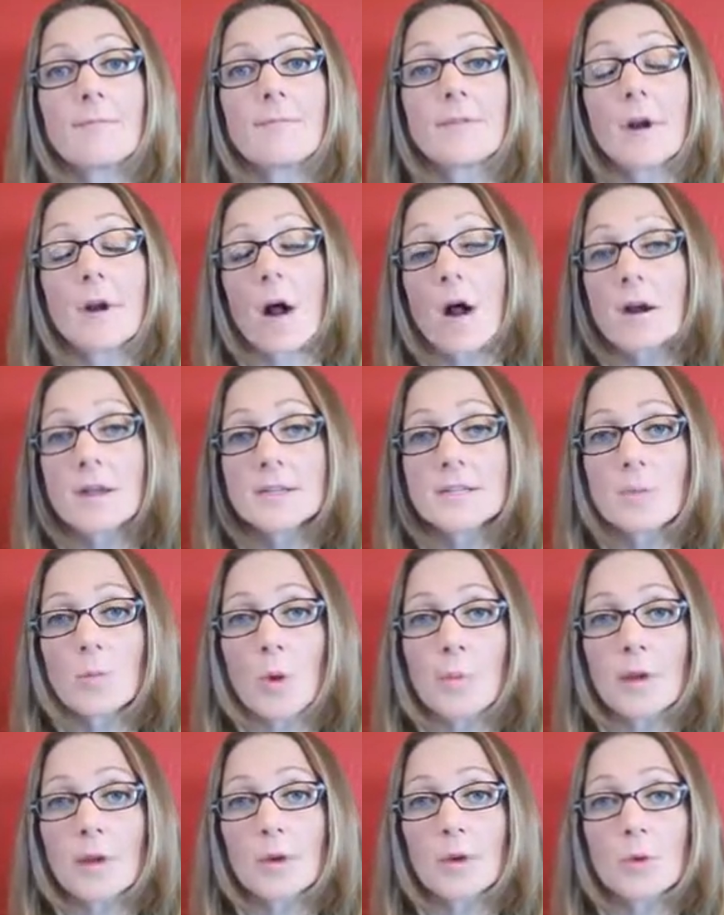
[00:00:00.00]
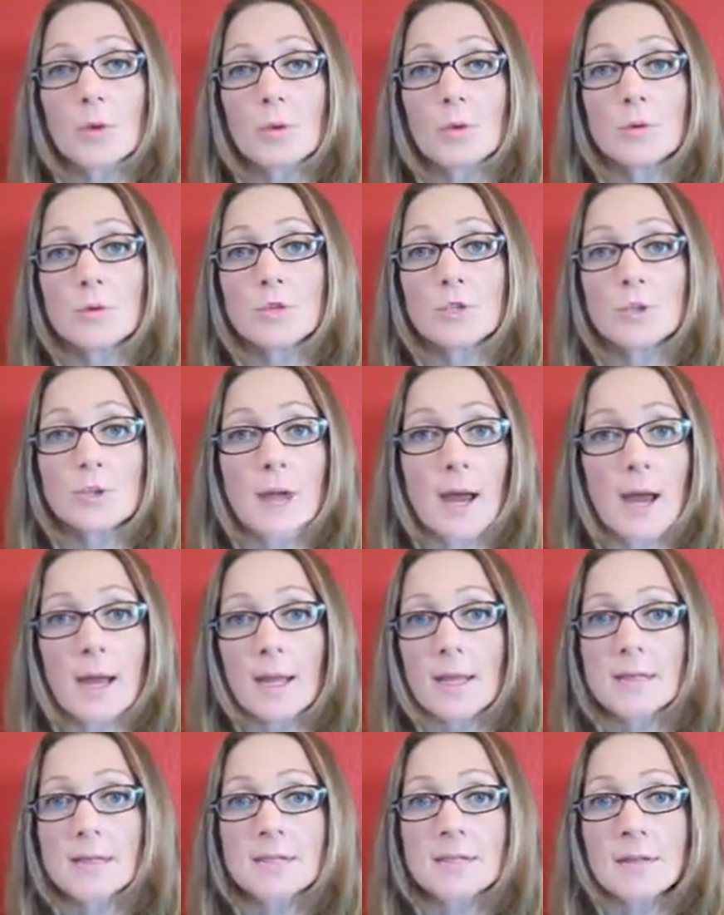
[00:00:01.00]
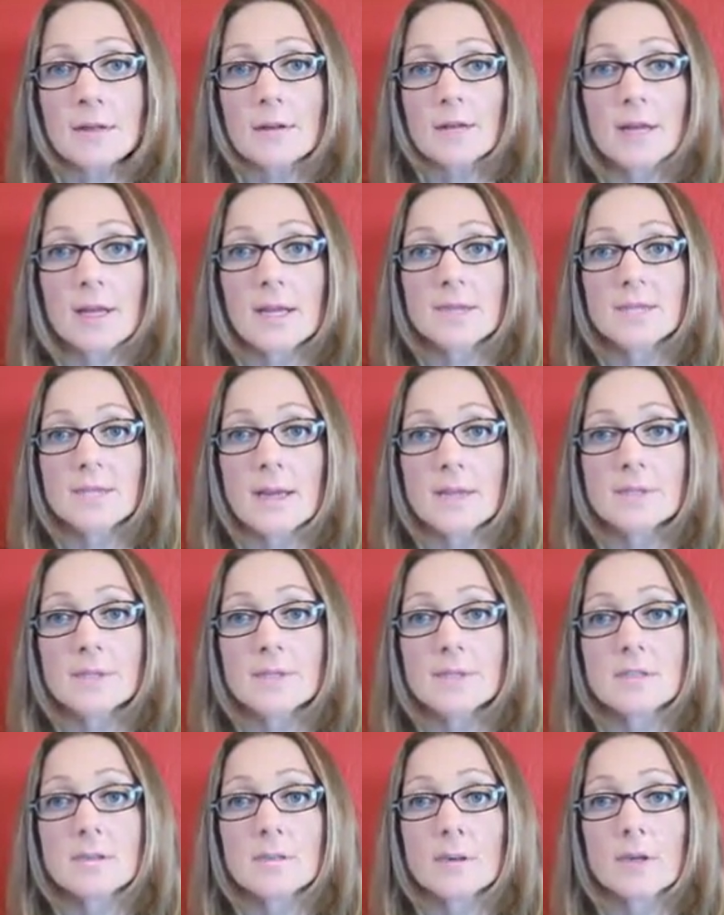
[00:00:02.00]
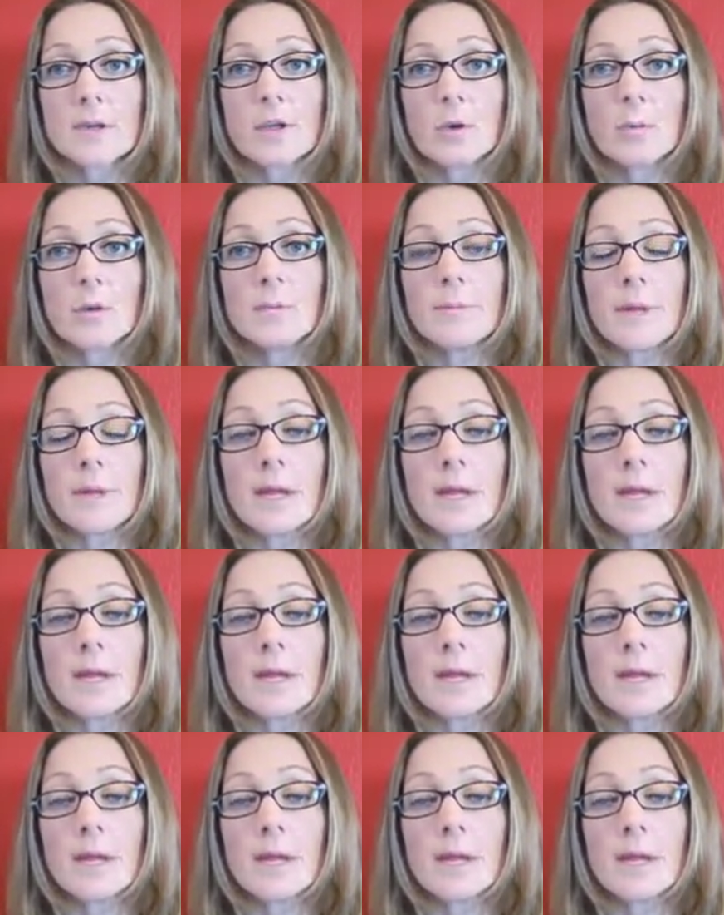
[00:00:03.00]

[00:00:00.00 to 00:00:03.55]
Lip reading: there are some women who do not consider the conceptus to be a human